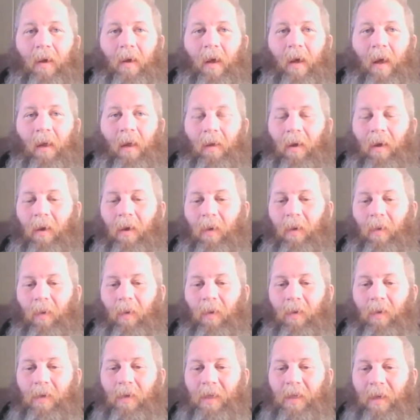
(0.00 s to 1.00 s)
hello
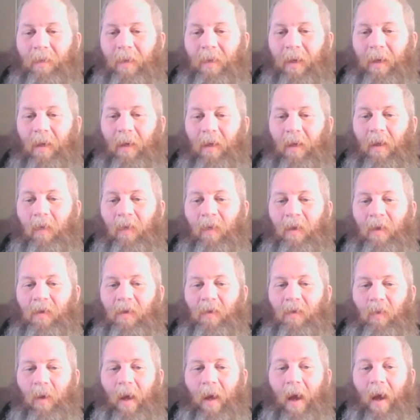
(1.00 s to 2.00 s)
or something.
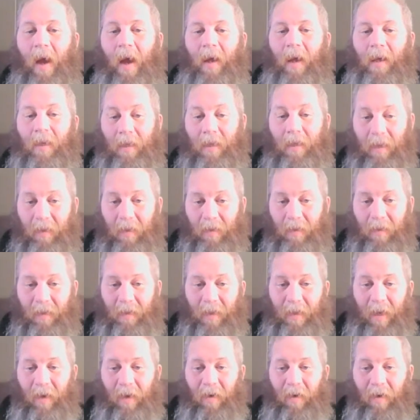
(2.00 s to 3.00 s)
This way I can
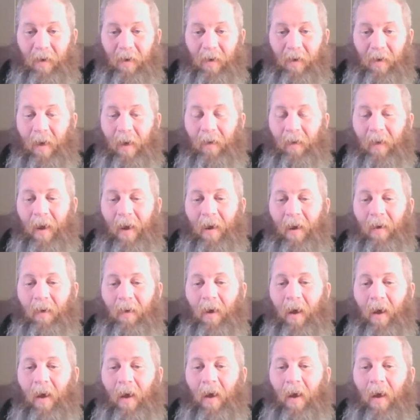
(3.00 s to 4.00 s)
say your name out
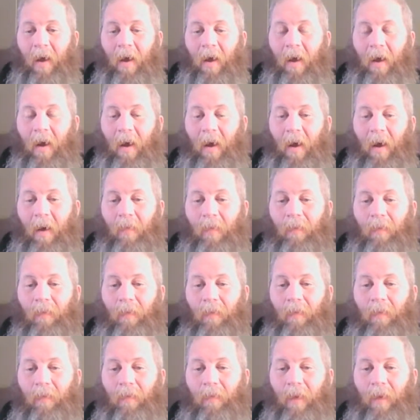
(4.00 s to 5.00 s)
loud.
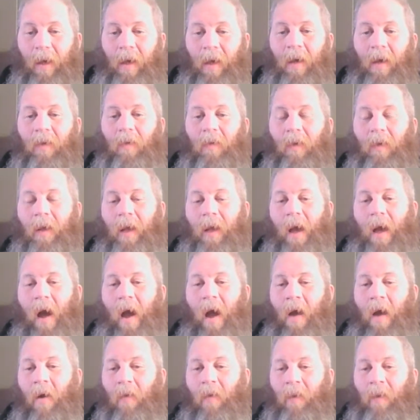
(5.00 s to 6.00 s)
Equally,
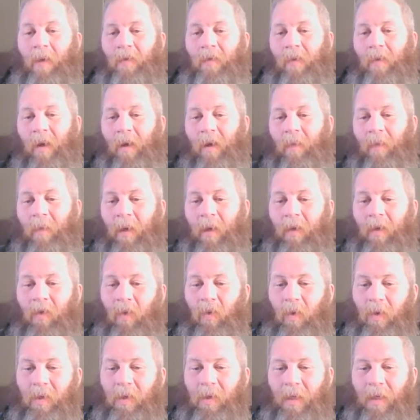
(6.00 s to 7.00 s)
I always recommend
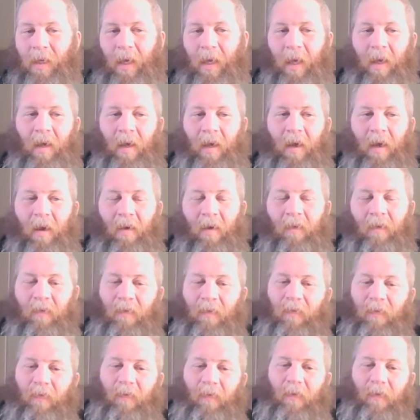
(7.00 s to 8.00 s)
towards the end of
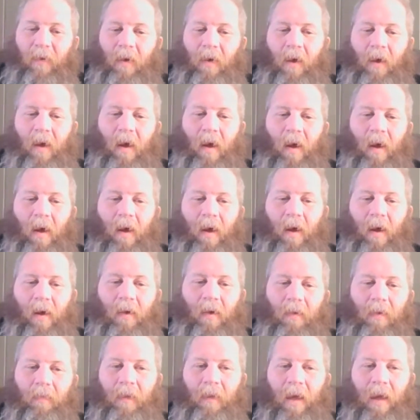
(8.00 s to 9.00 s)

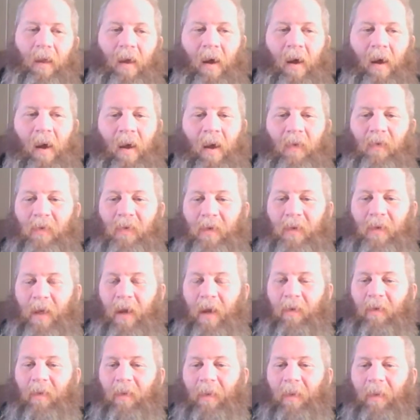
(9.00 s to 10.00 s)
my lives
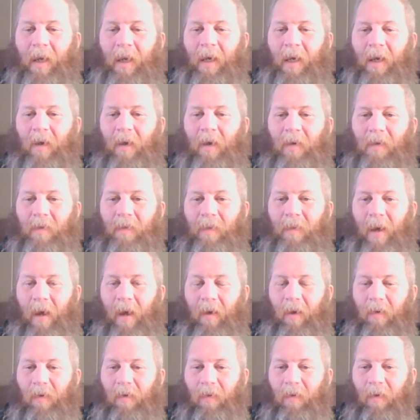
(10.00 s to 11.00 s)
that everybody goes
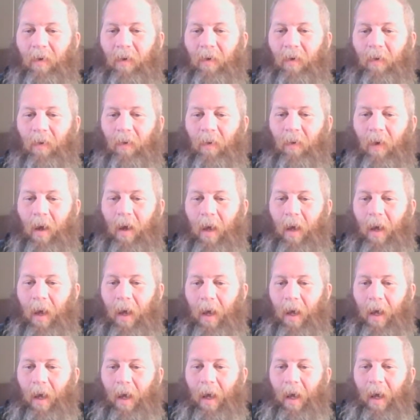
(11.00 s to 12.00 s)
back through
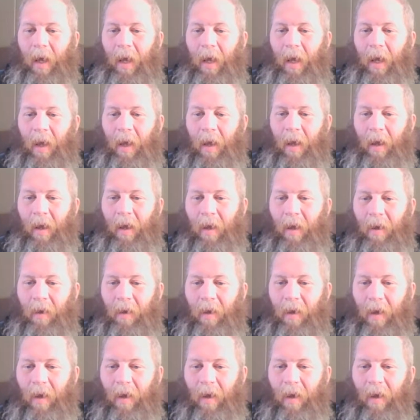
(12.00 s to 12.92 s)
and